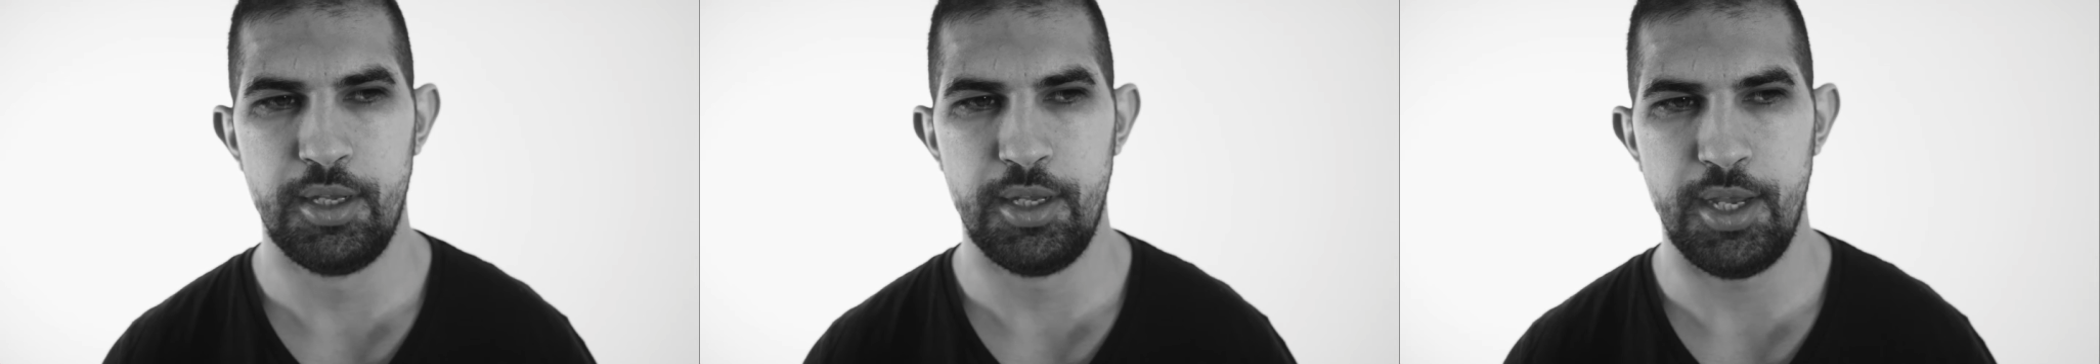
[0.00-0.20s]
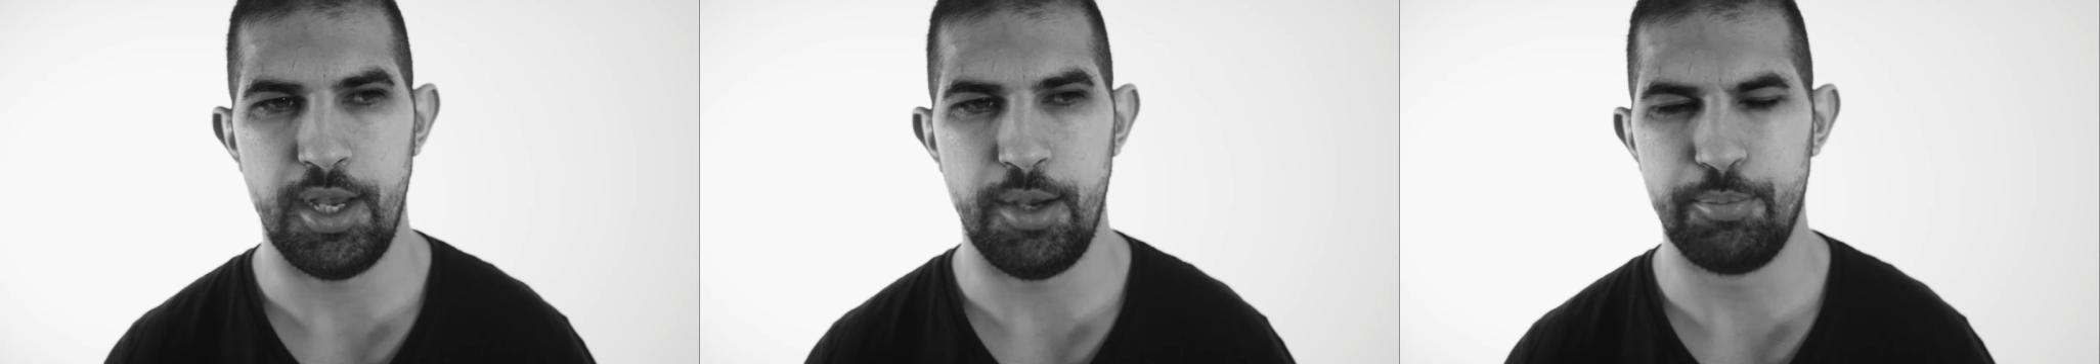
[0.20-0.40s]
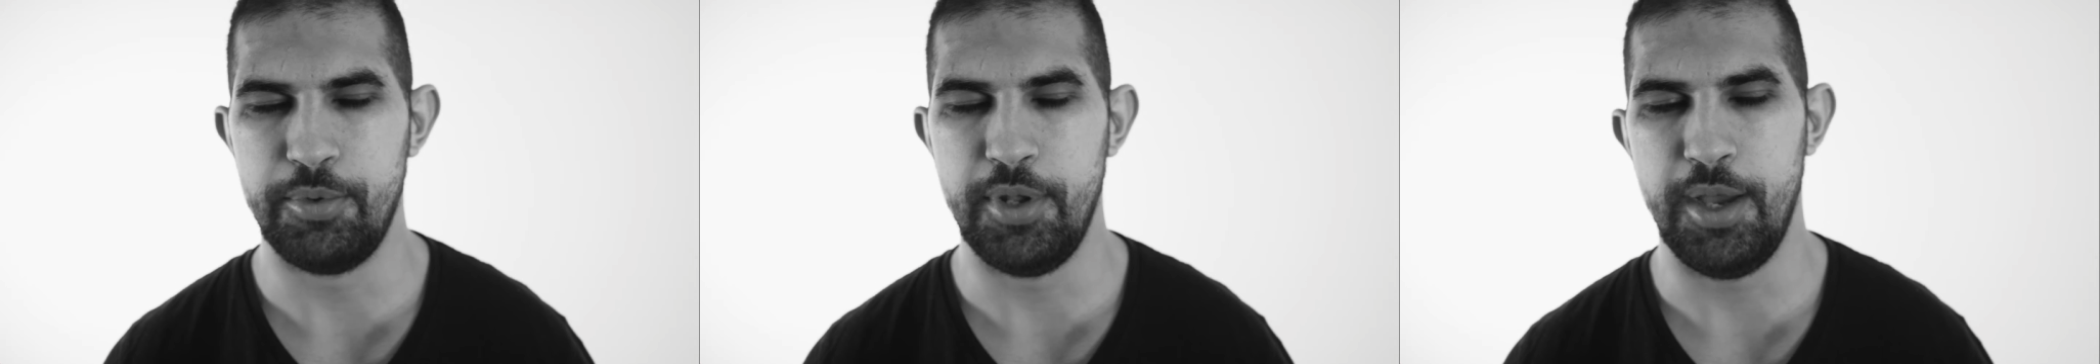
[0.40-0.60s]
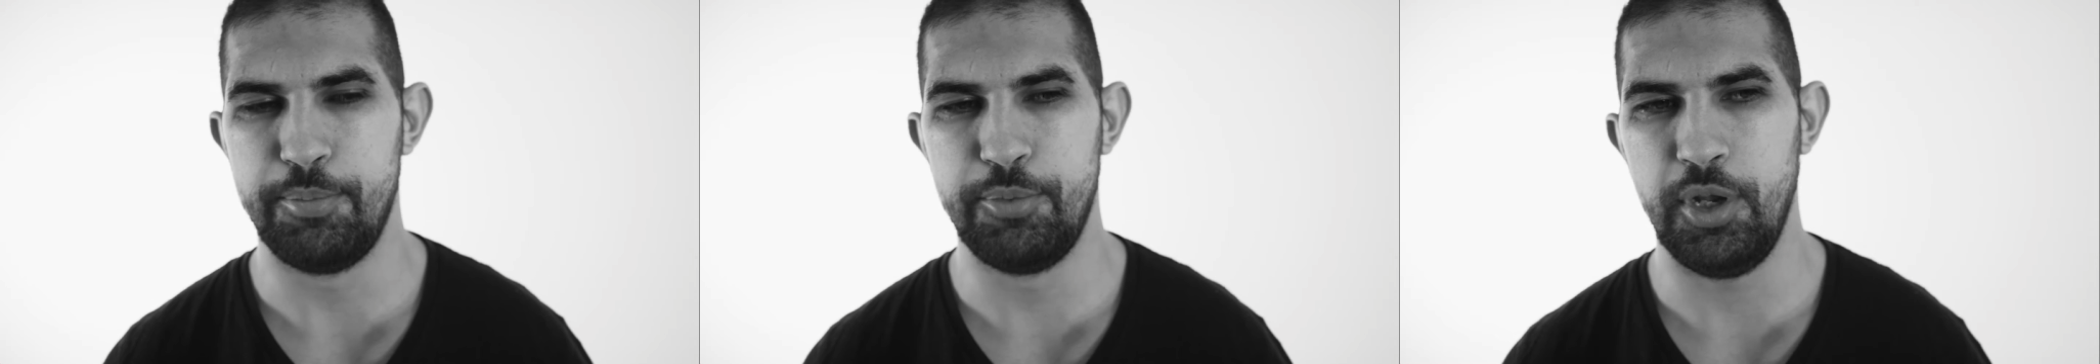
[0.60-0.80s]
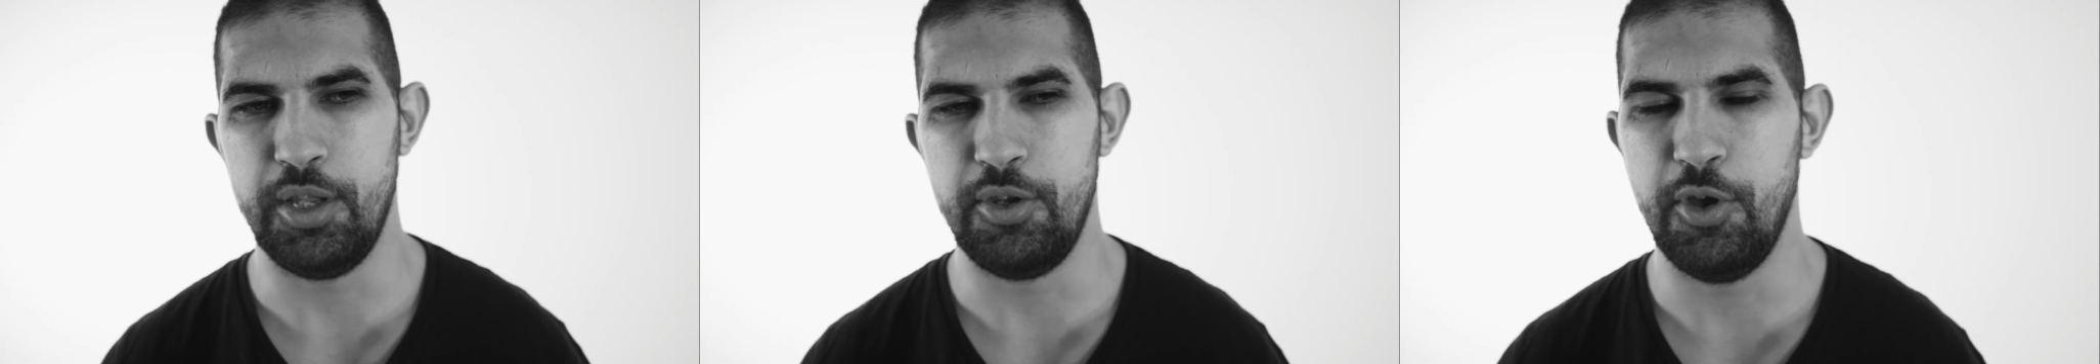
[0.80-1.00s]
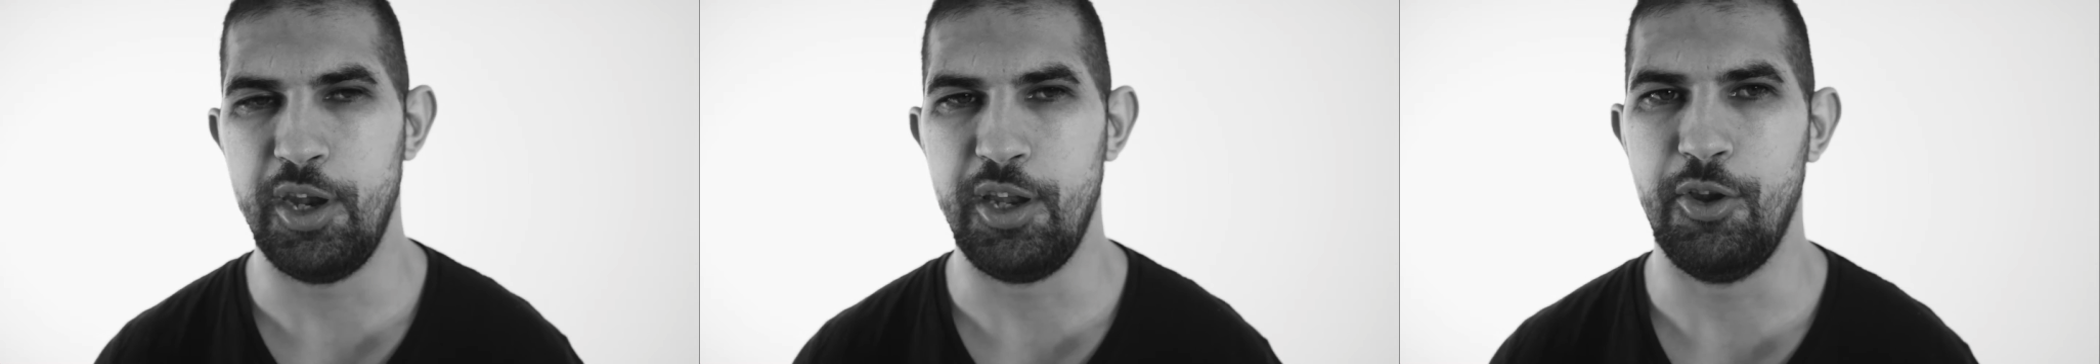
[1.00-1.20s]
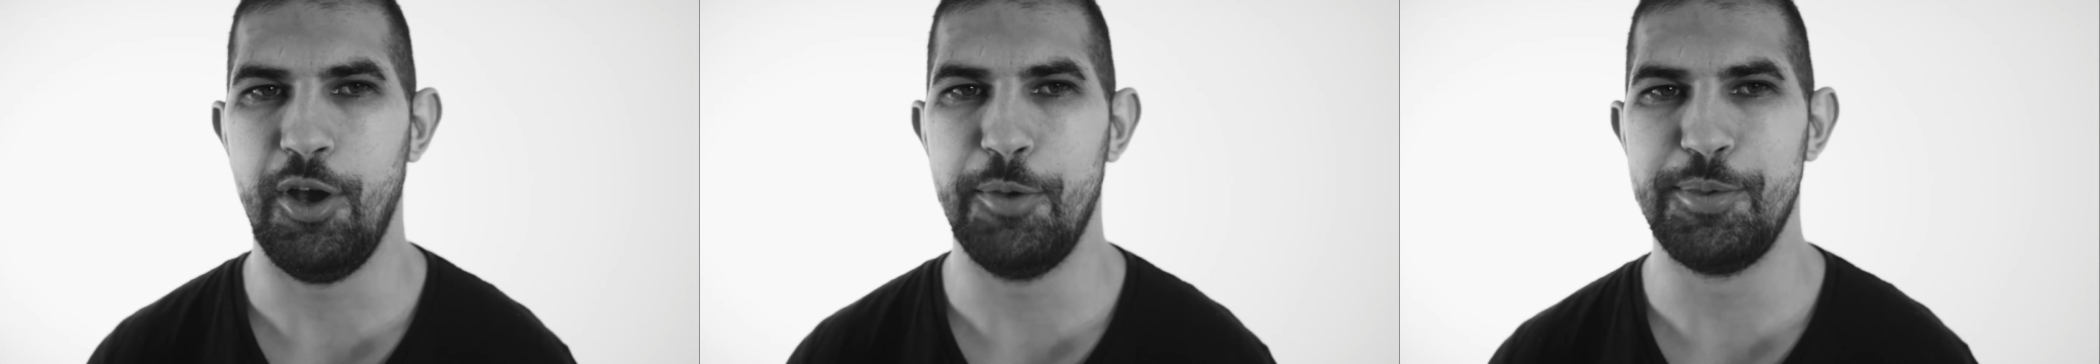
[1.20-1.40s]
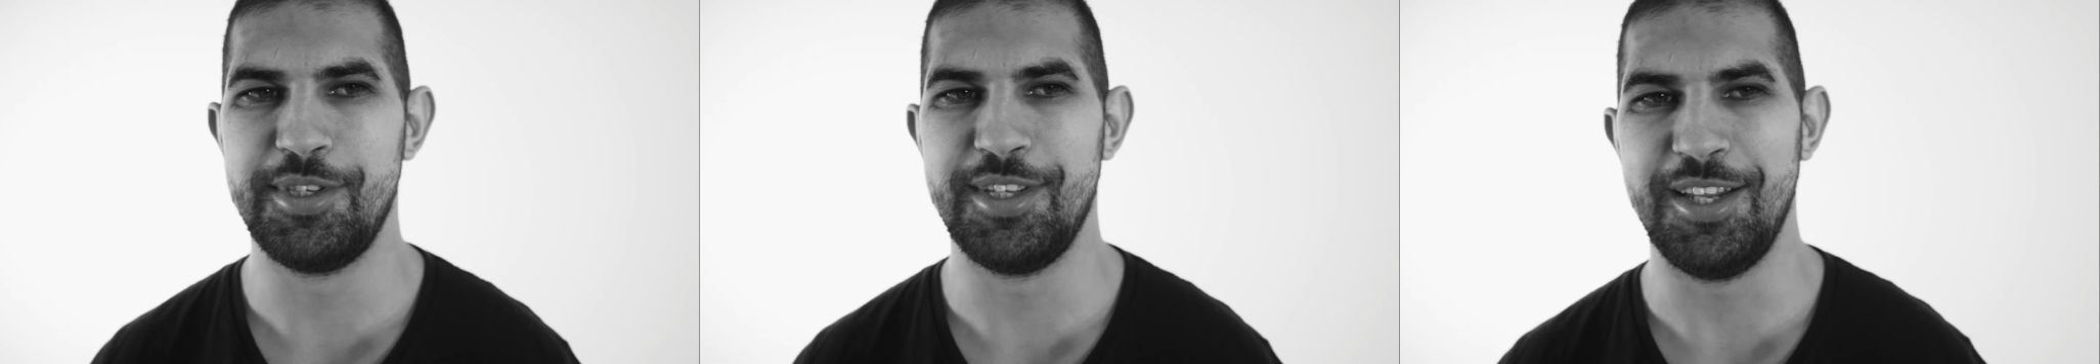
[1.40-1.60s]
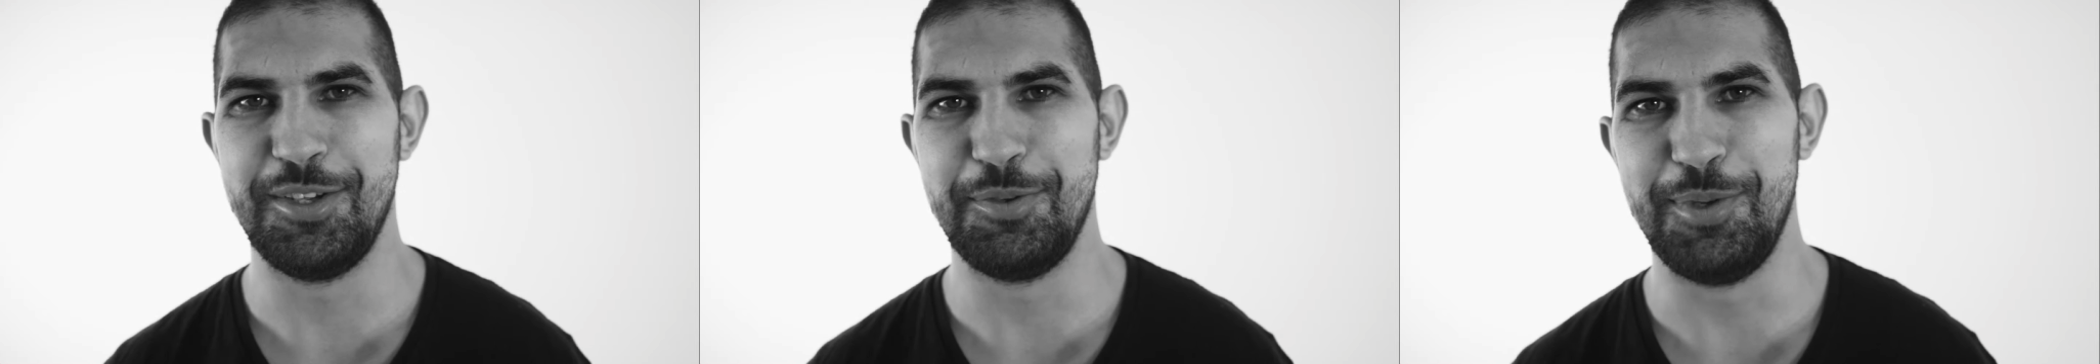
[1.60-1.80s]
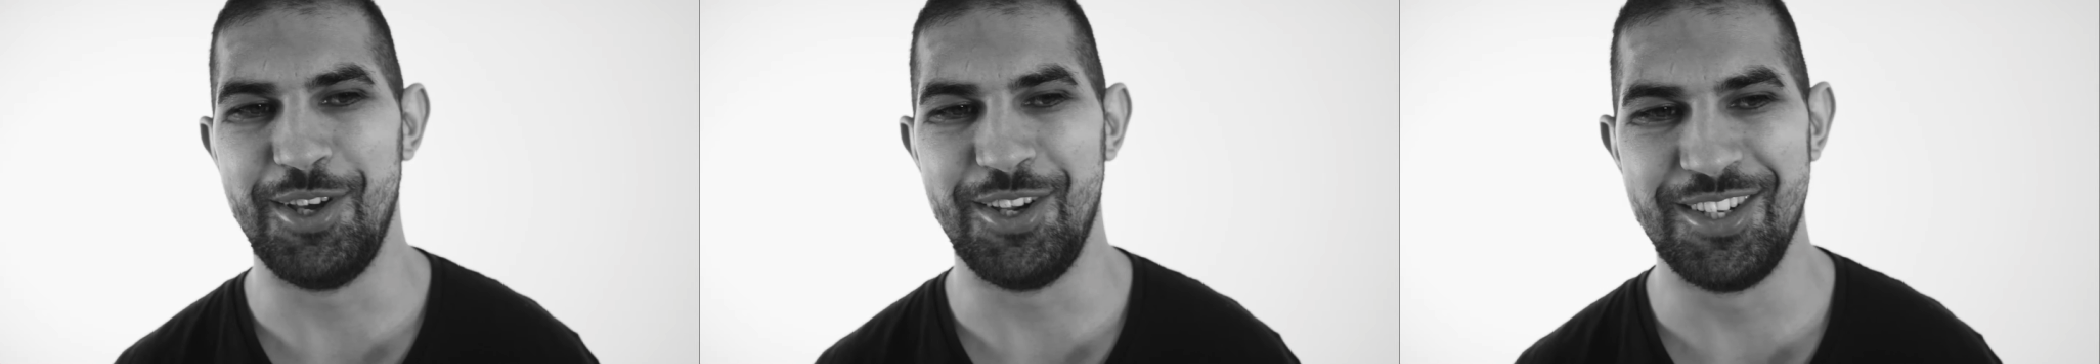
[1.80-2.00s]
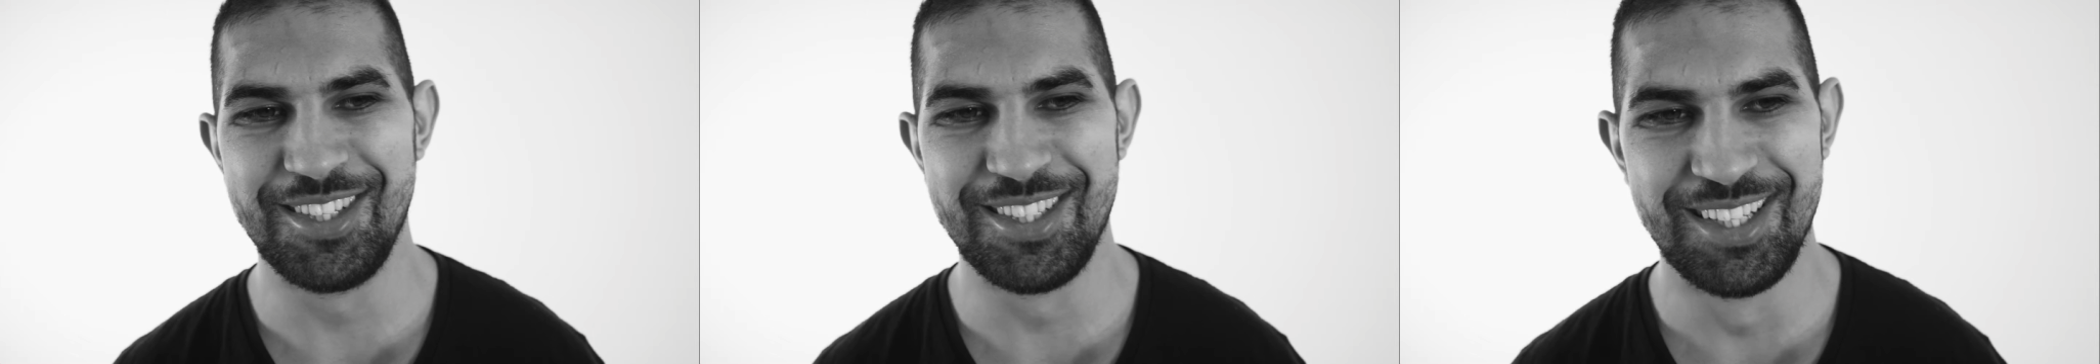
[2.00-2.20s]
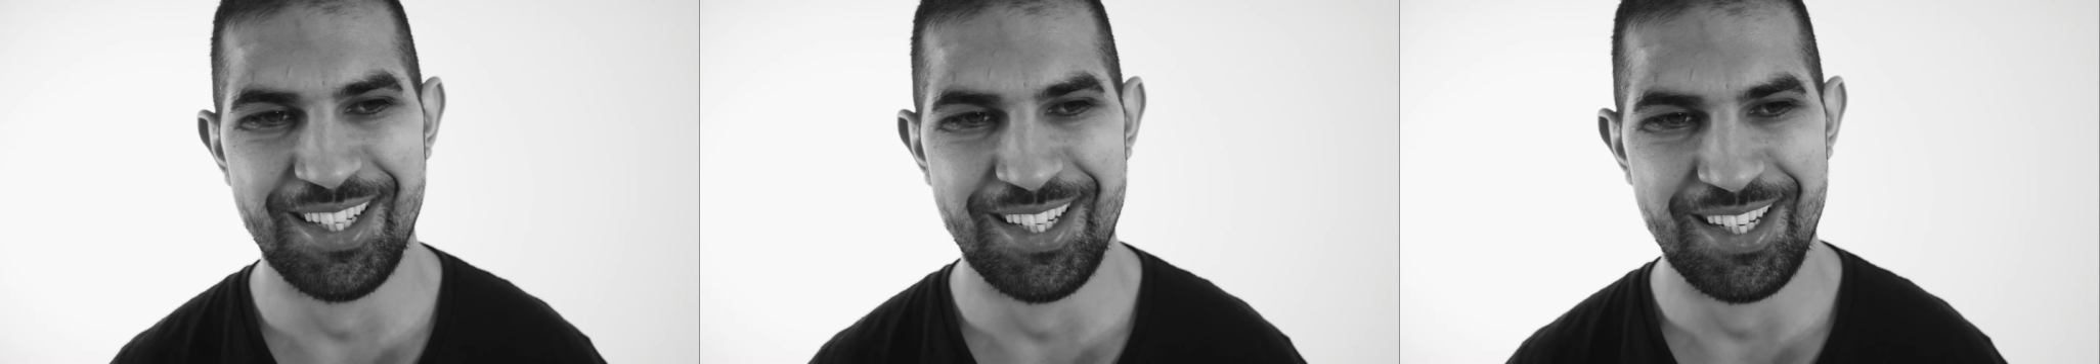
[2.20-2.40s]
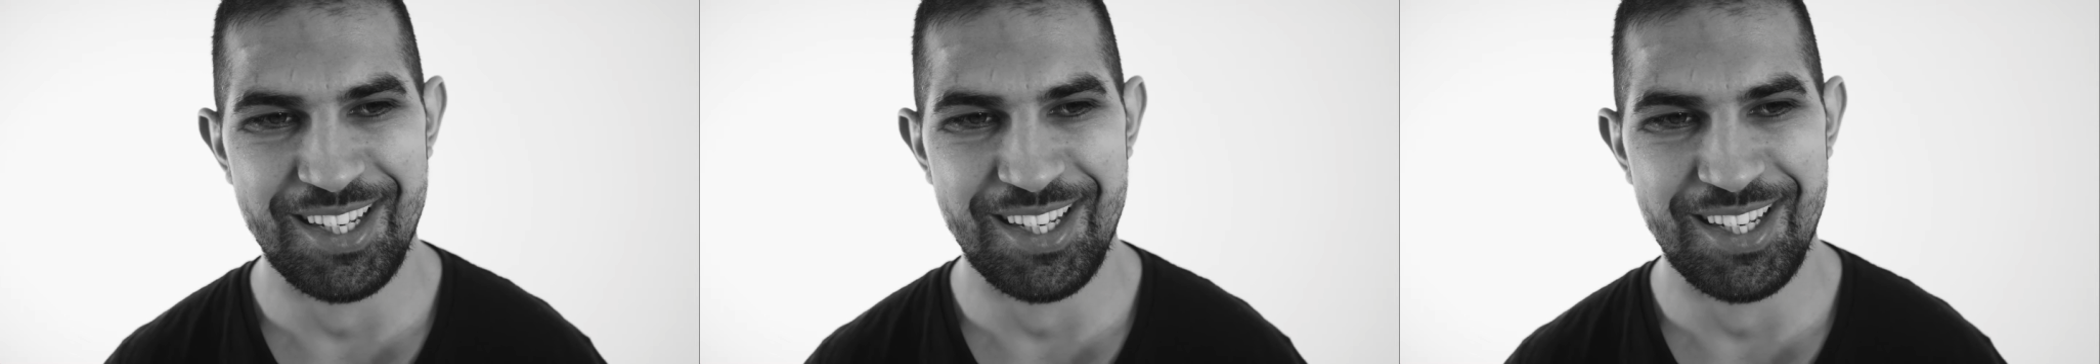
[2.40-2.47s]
Probably 99% to be honest.